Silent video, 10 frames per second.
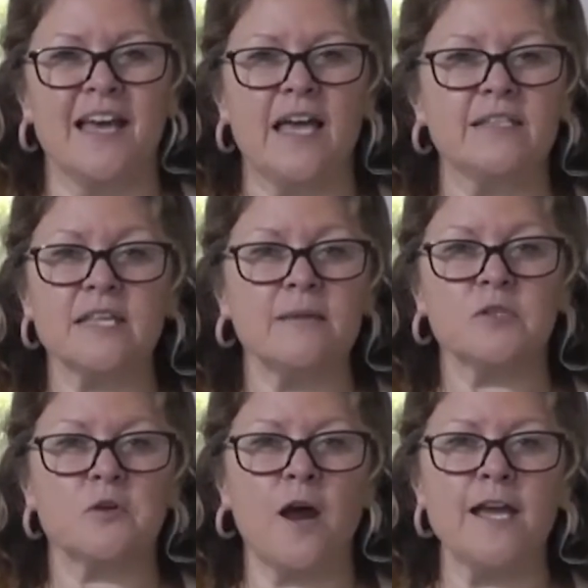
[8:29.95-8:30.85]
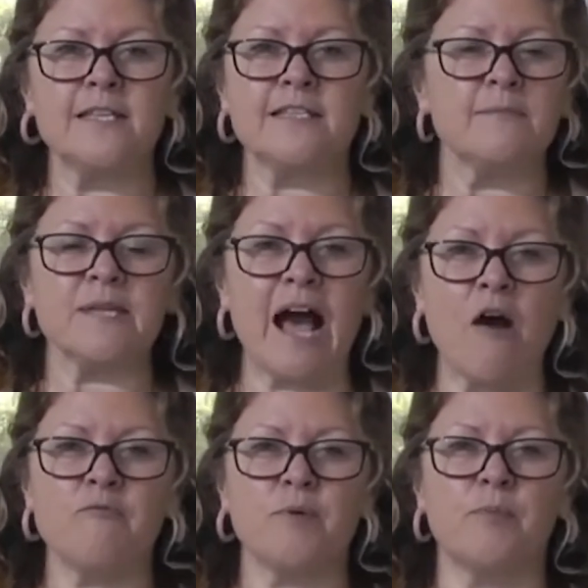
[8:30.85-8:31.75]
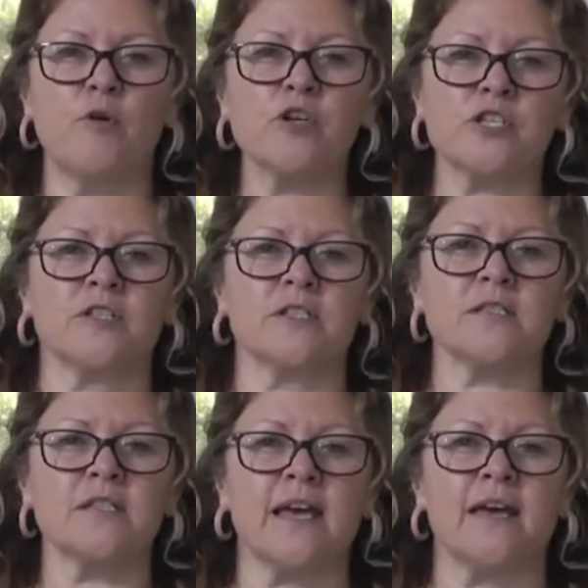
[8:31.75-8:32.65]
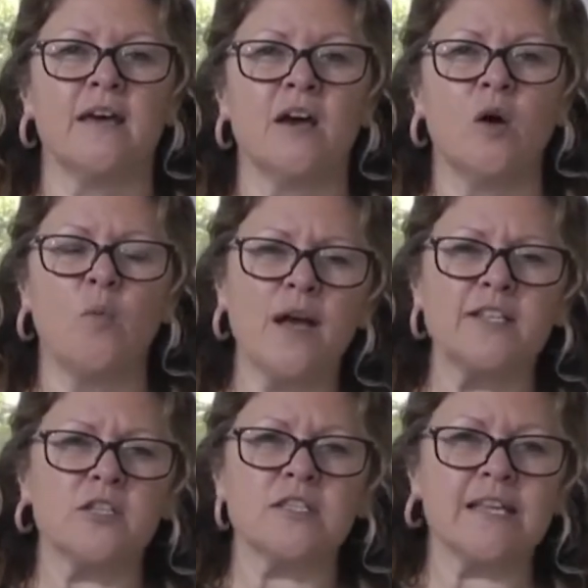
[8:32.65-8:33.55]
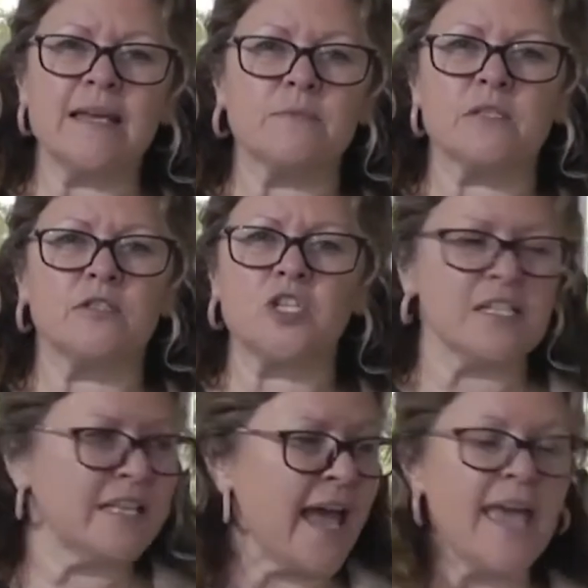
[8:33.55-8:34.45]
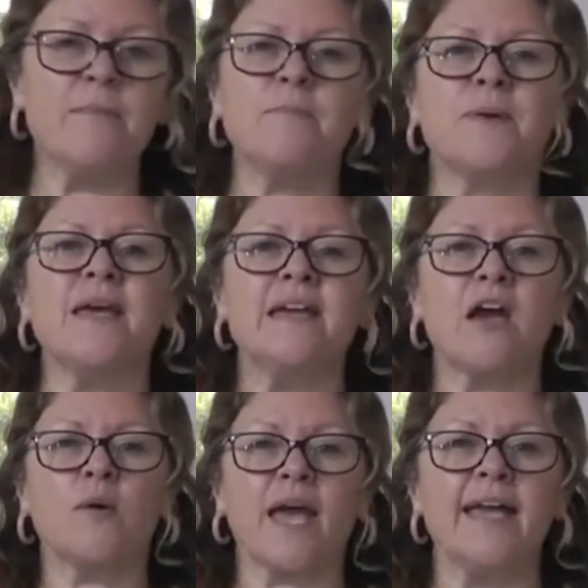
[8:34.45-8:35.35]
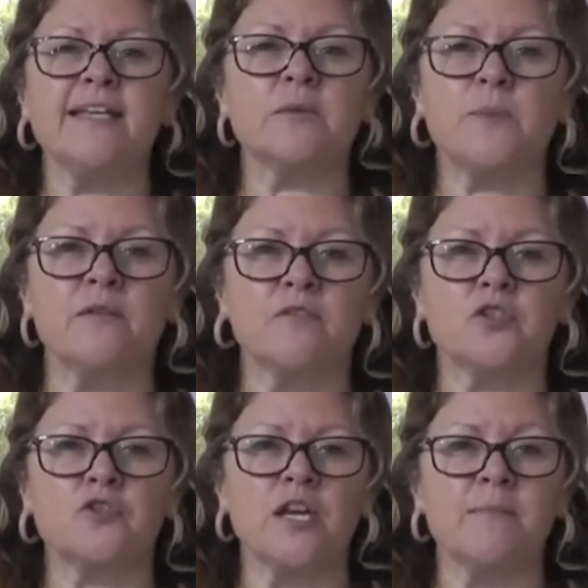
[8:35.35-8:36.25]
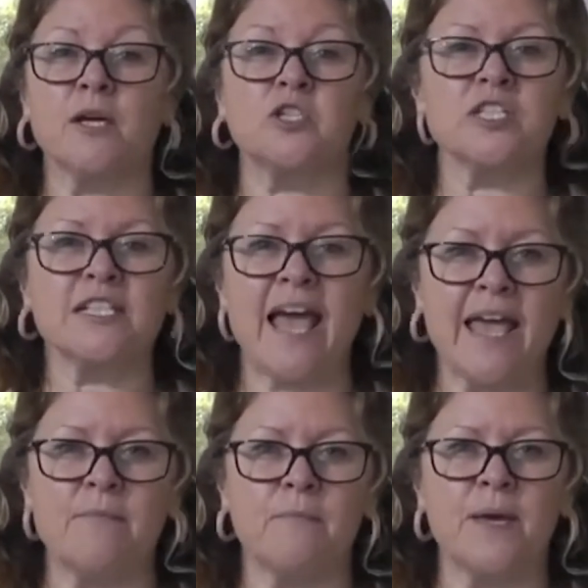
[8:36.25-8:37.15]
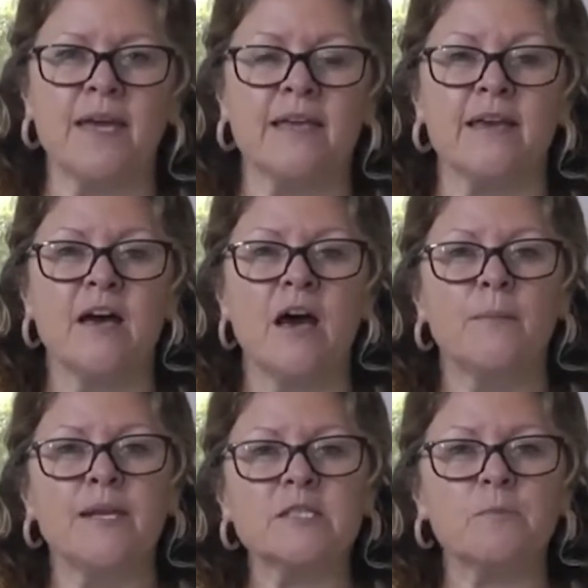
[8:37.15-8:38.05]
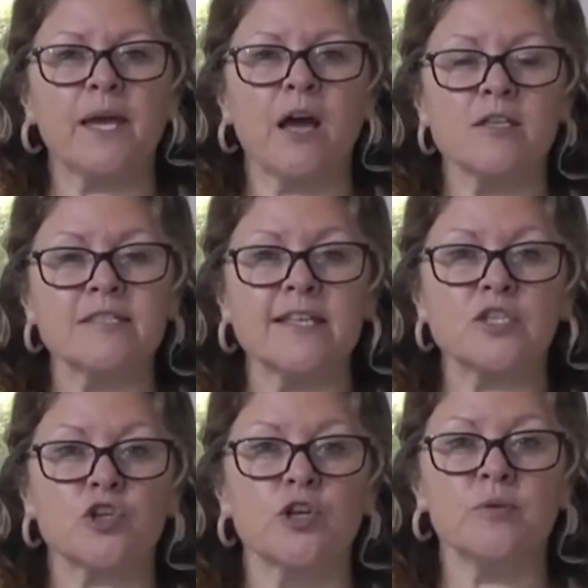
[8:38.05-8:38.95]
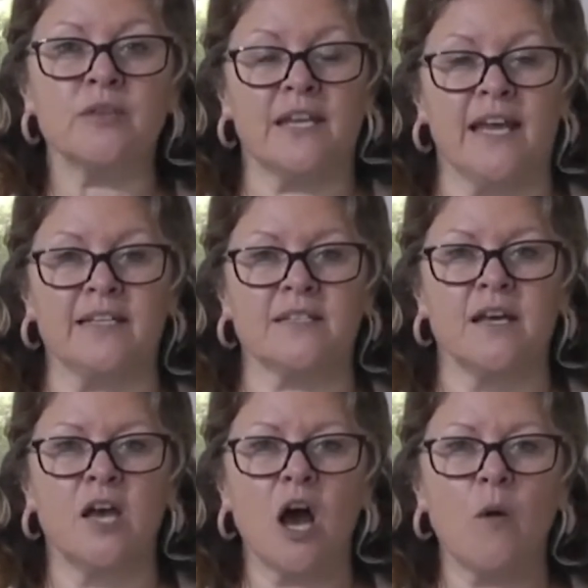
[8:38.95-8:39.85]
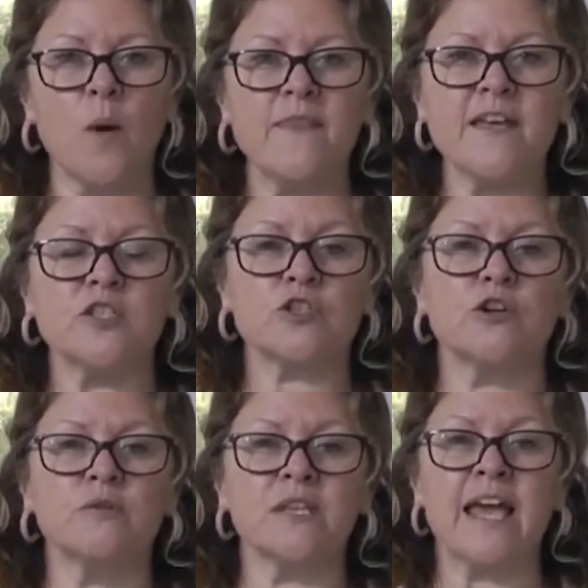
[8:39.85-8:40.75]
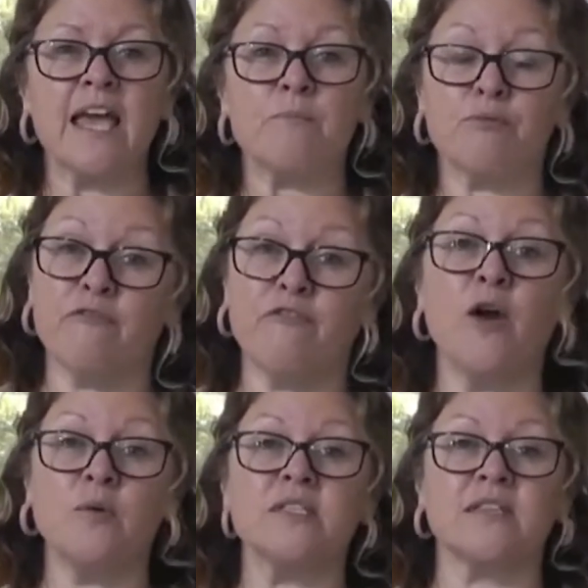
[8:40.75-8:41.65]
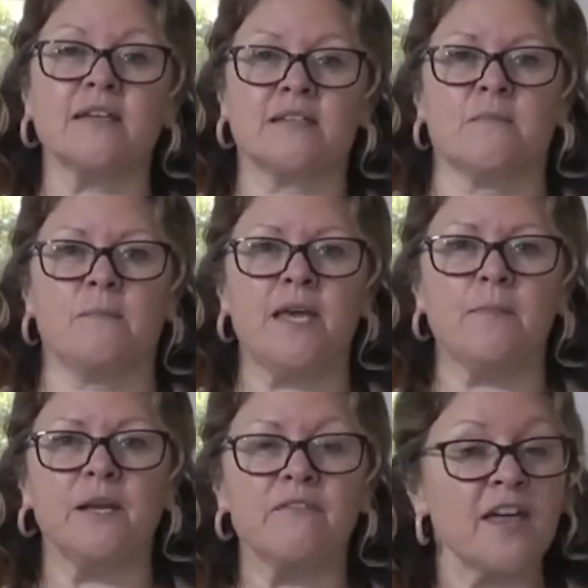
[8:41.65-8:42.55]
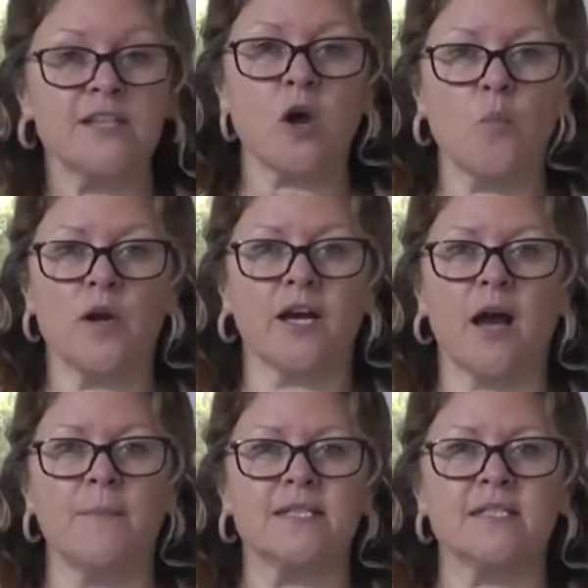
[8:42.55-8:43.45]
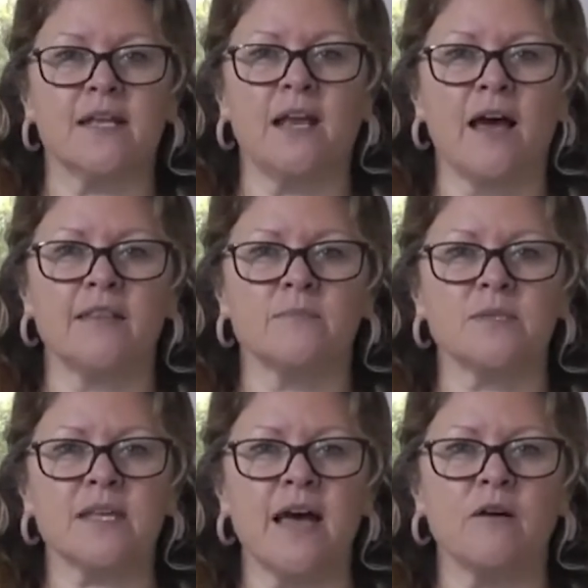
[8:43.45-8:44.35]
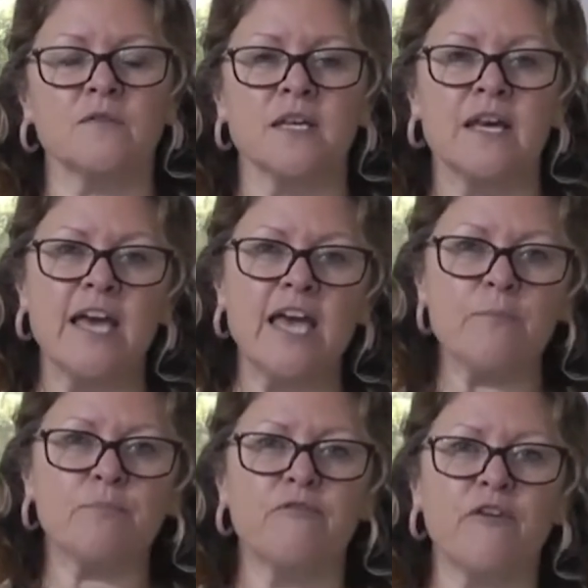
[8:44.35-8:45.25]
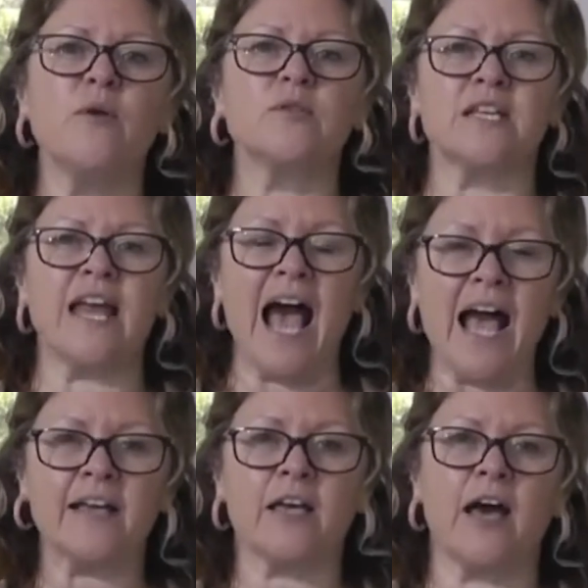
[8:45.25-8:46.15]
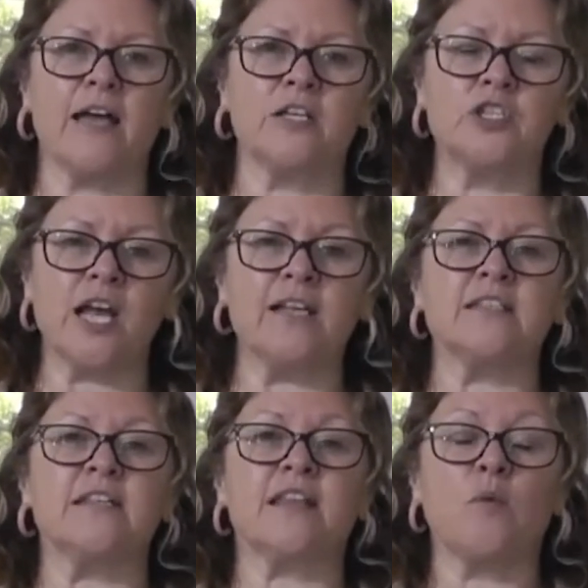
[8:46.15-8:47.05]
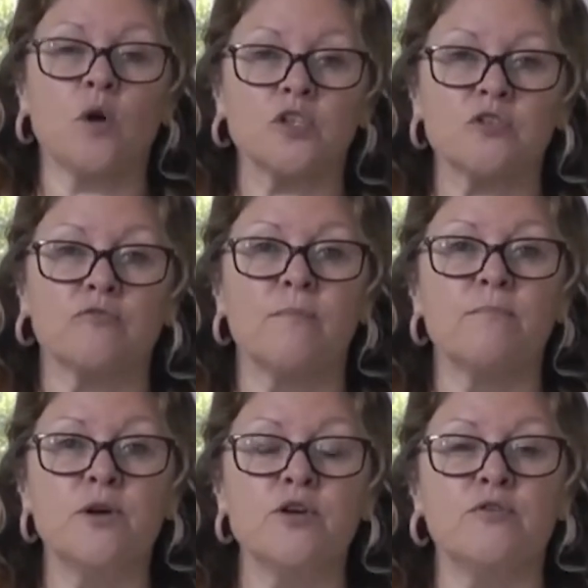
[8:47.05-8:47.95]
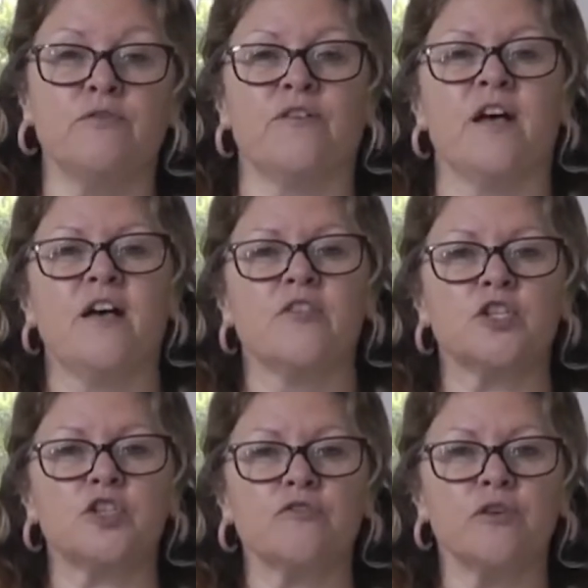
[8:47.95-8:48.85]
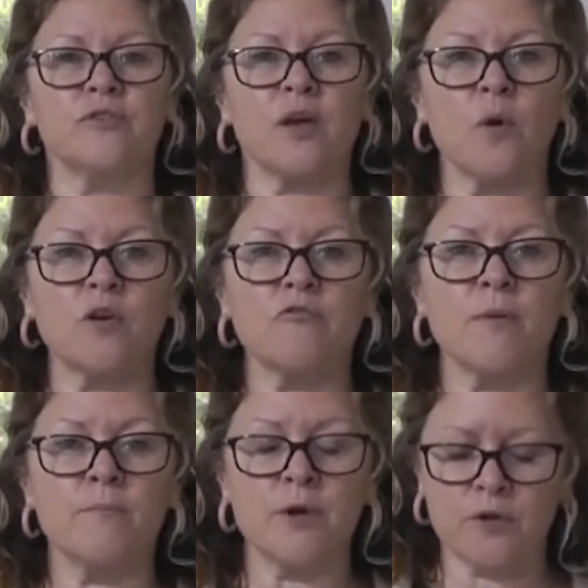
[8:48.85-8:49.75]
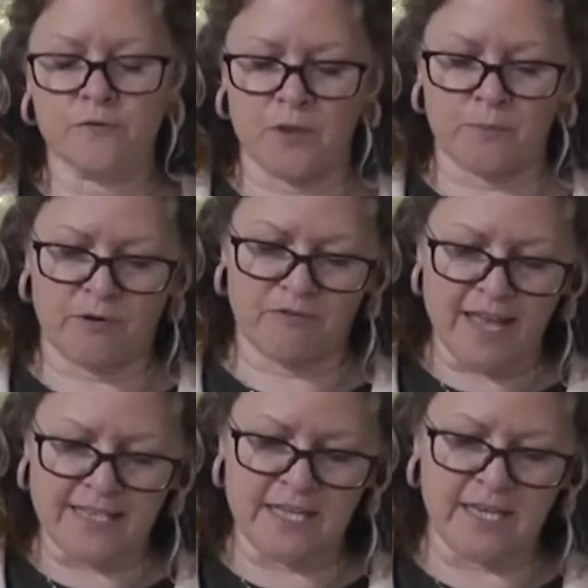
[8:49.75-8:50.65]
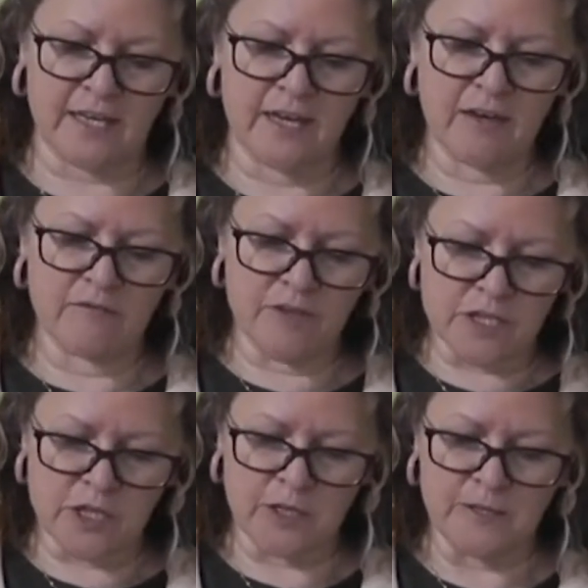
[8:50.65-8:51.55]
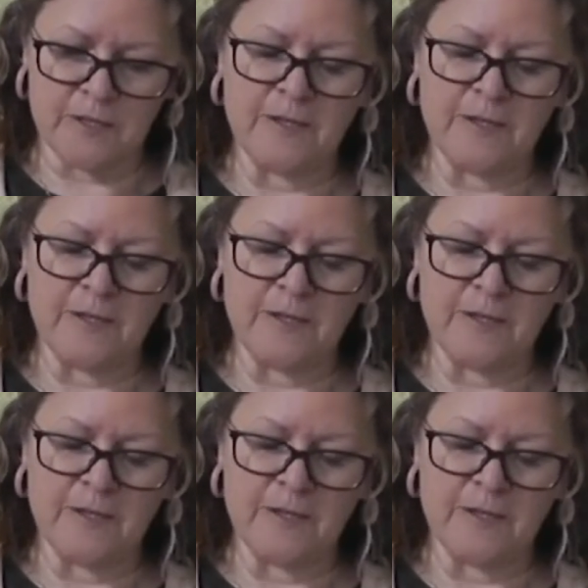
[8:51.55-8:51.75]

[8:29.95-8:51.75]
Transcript: It seems crazy. It seems out of proportion, doesn't it? What it just seems, just let him be. Okay, he's a bit of a dreamer. Just let him be. But it's because there's truth in it. And when there's truth in it, it provokes things in people. If they don't want to come into the light themselves, it provokes an anger and a jealousy, and they want to remove the truth. They want to remove the prophetic vision.